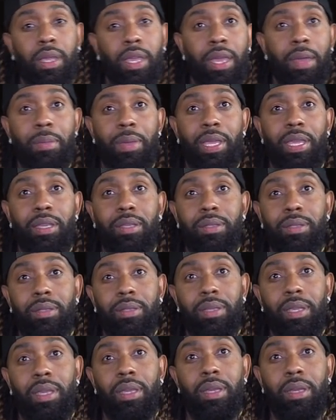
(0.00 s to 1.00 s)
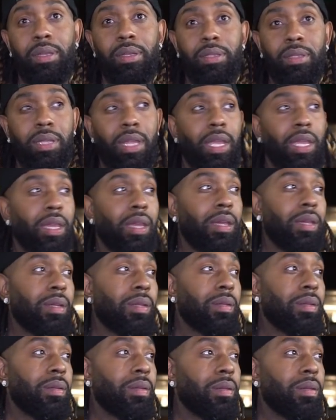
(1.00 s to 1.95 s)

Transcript: Yeah, I mean, they, yeah, it's like a...